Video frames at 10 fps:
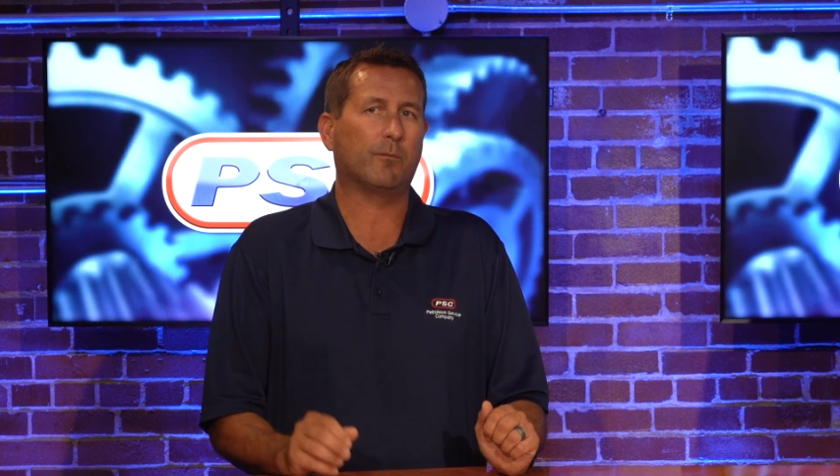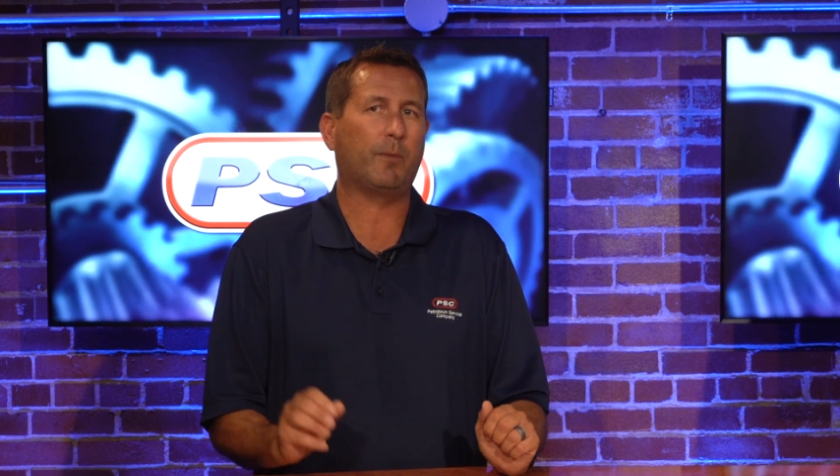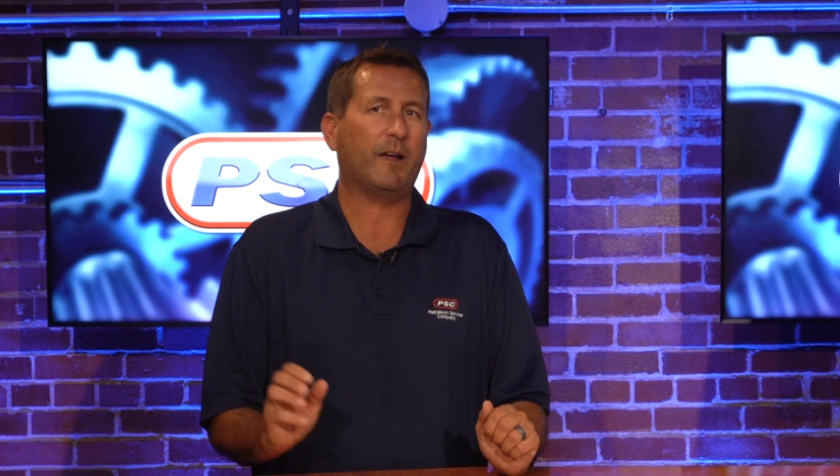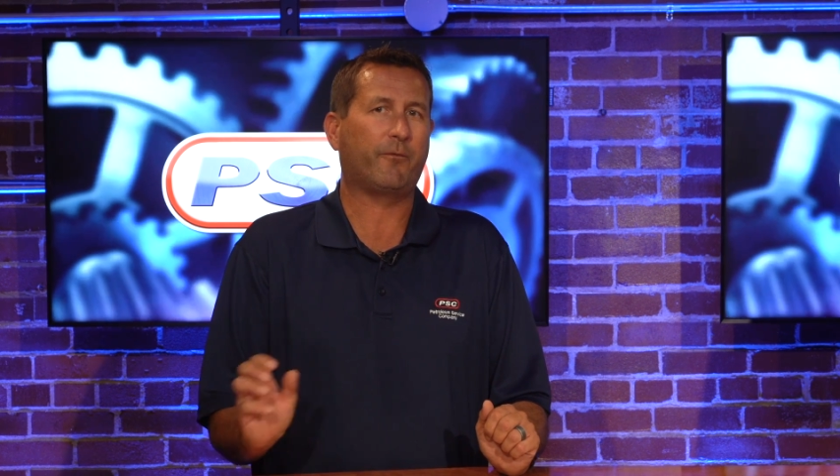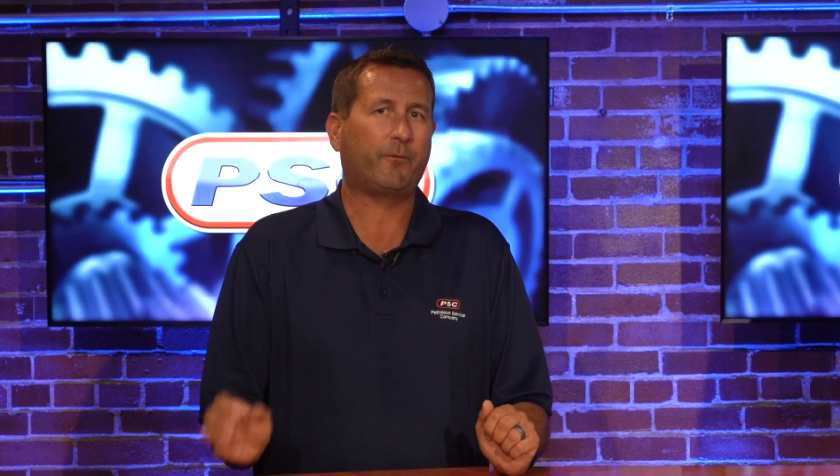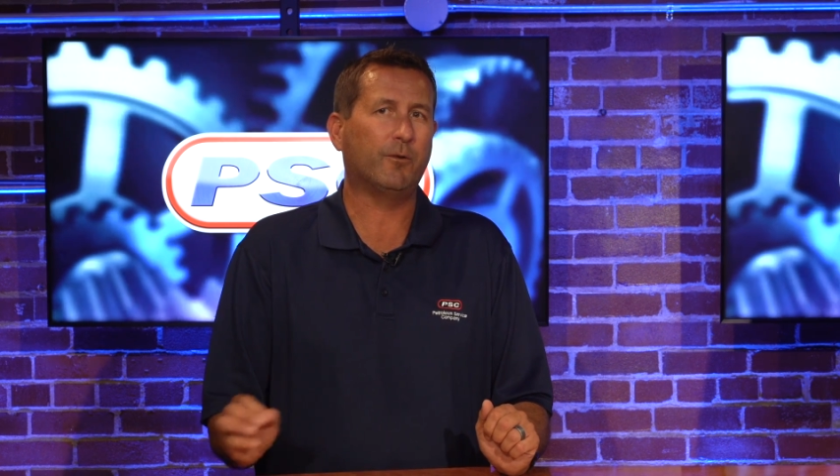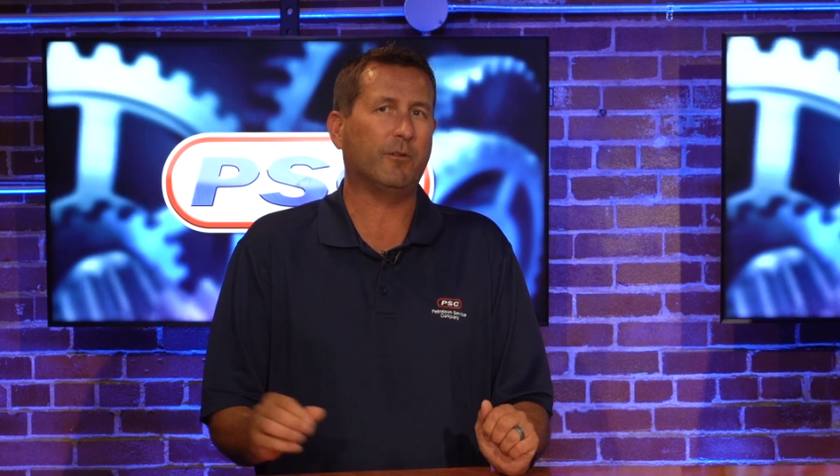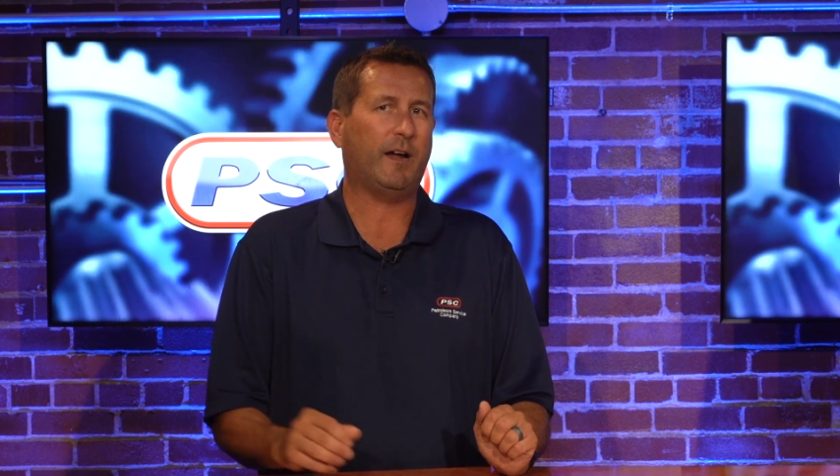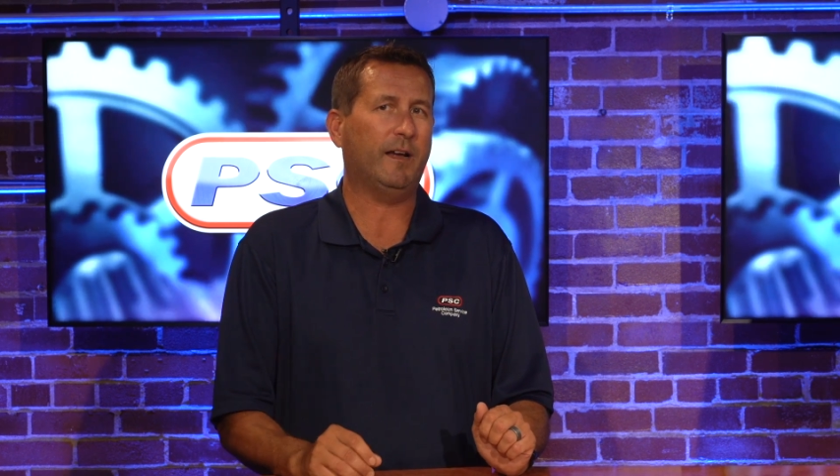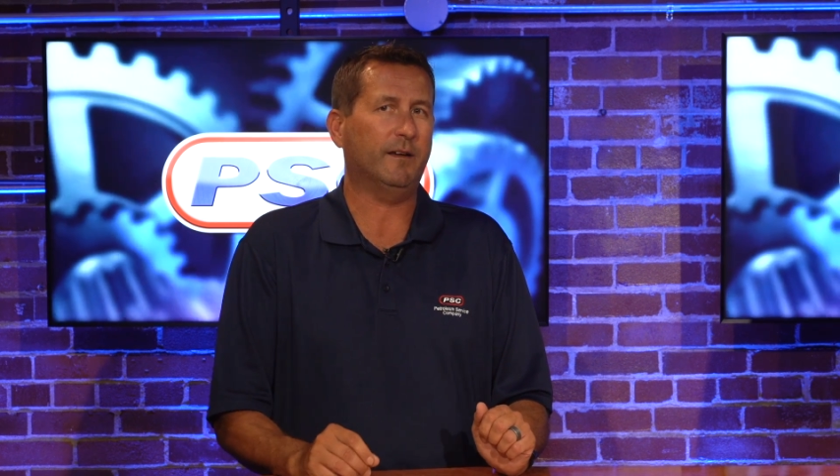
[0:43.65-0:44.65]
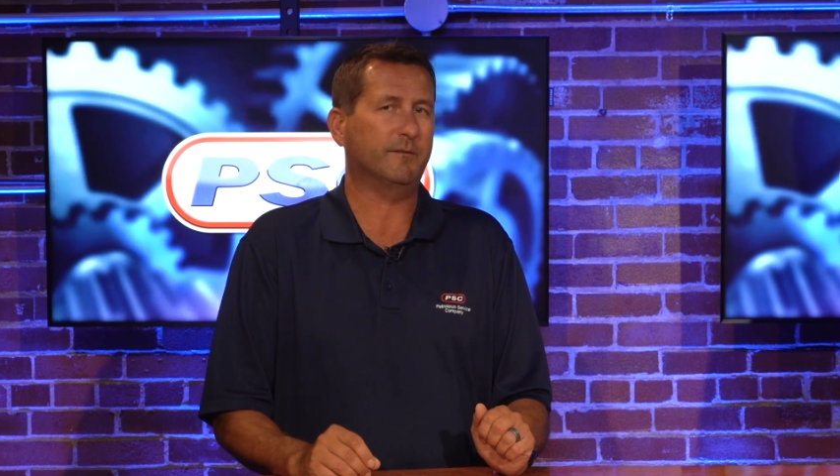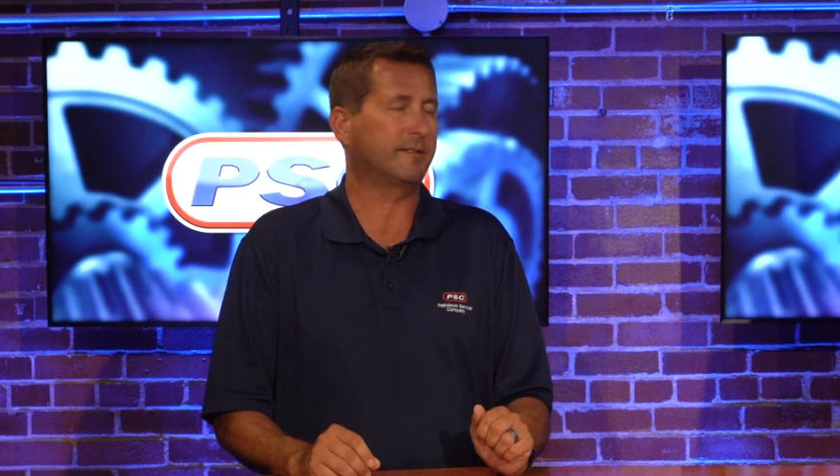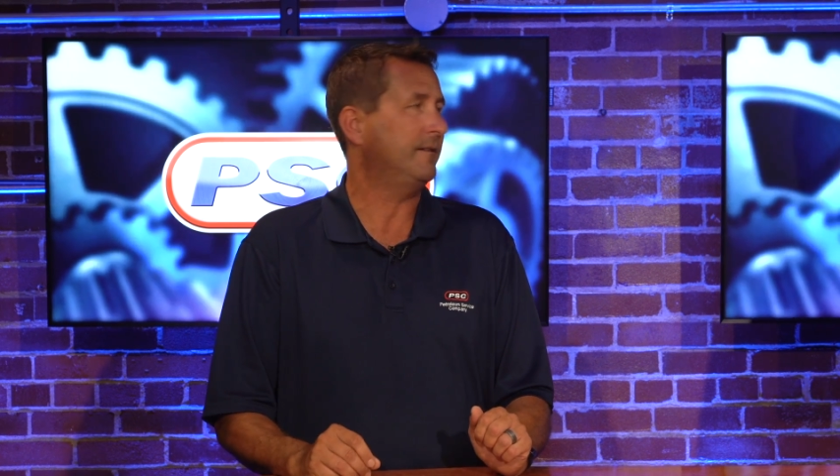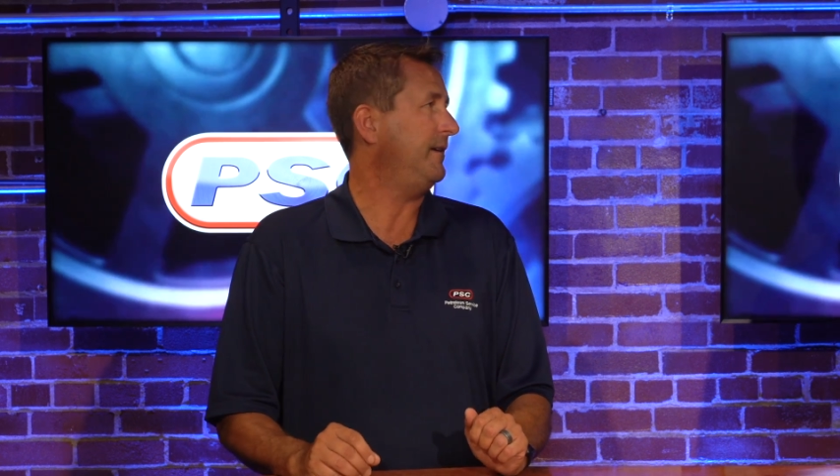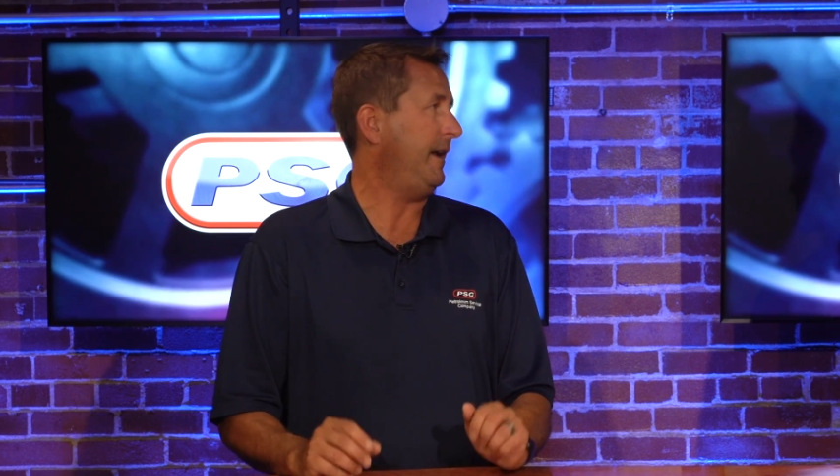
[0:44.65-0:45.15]
or buy fuel
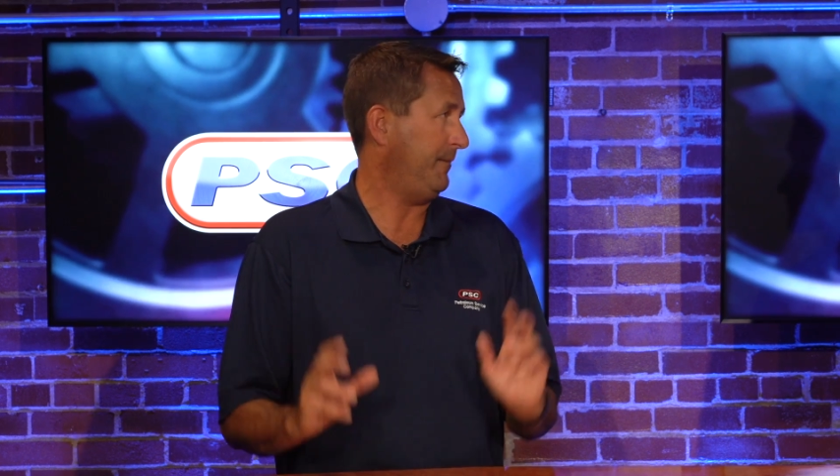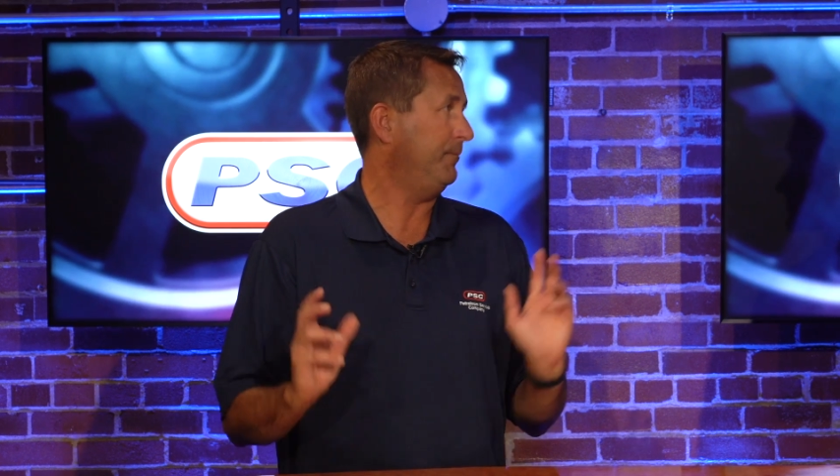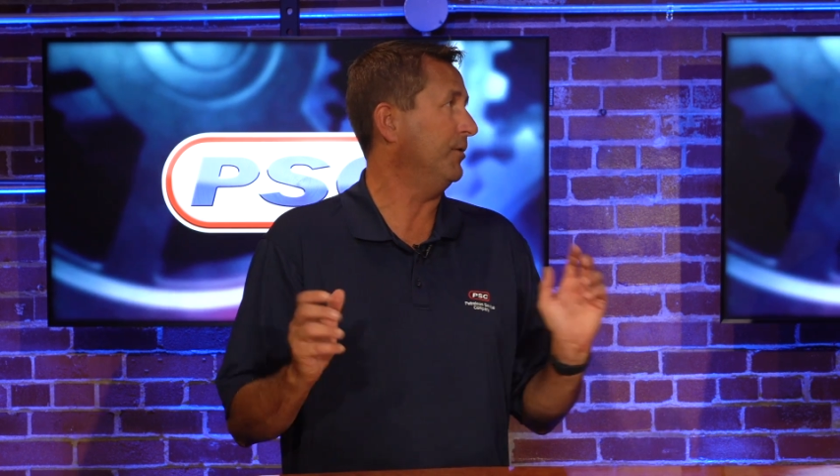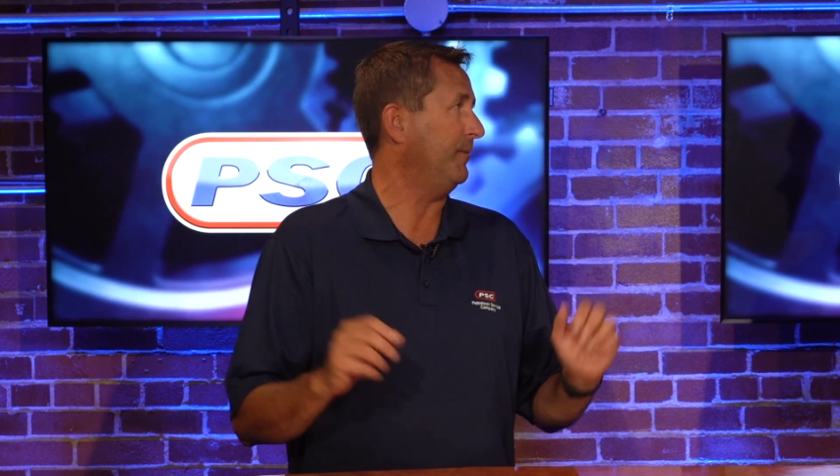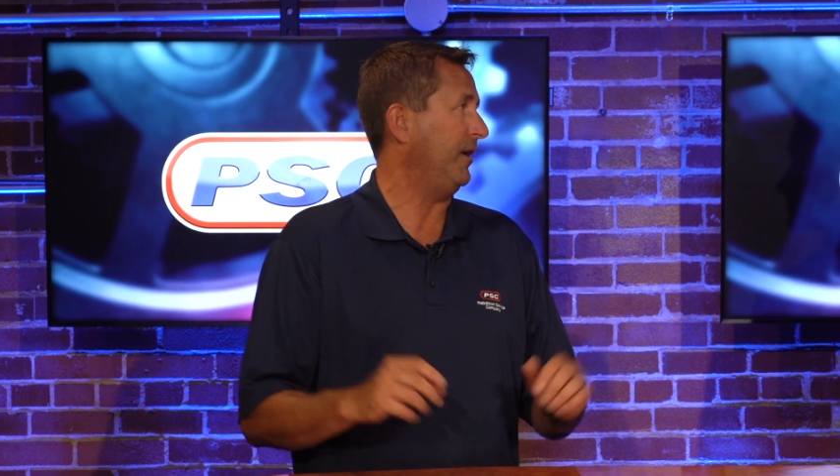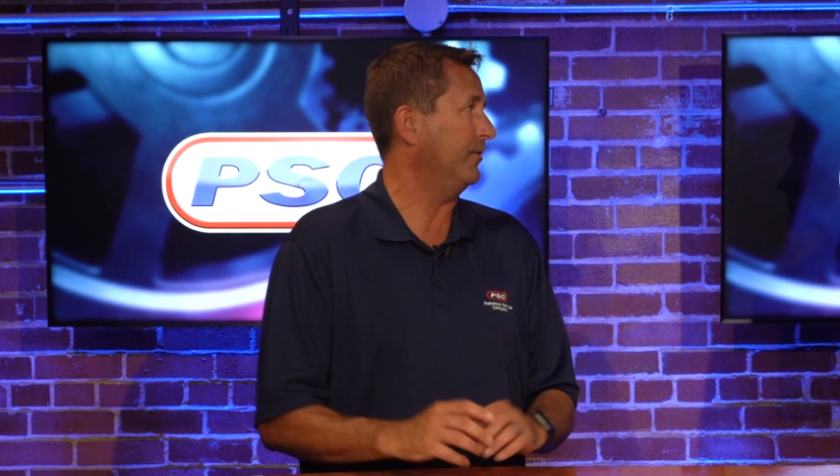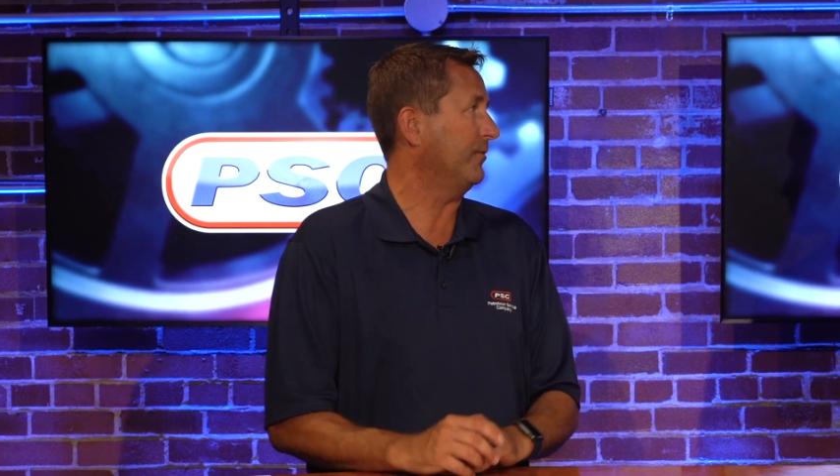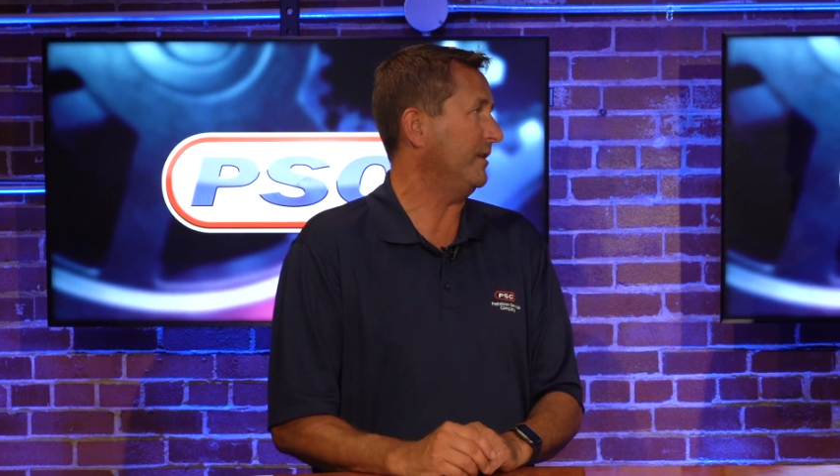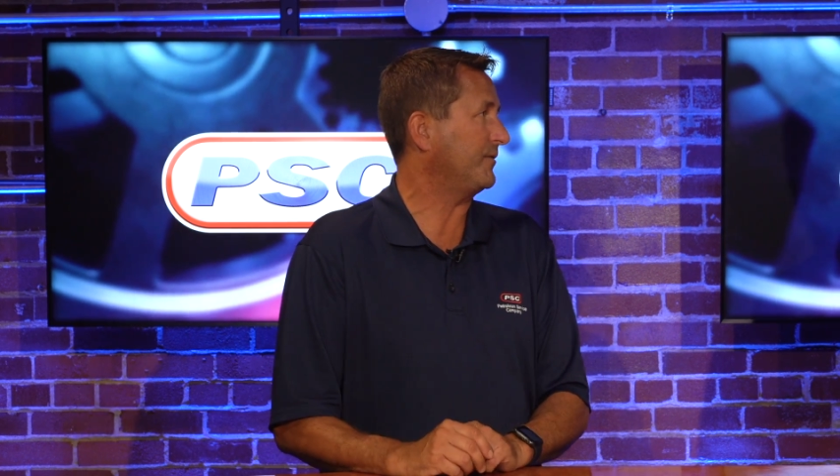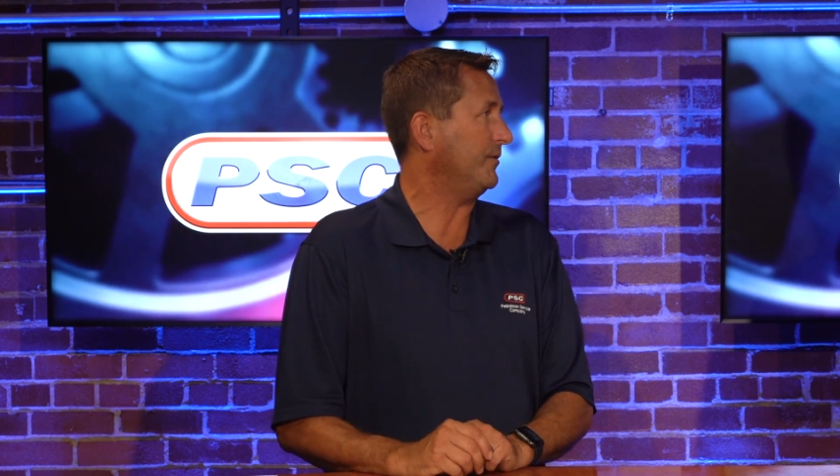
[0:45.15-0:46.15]
additives and build my own race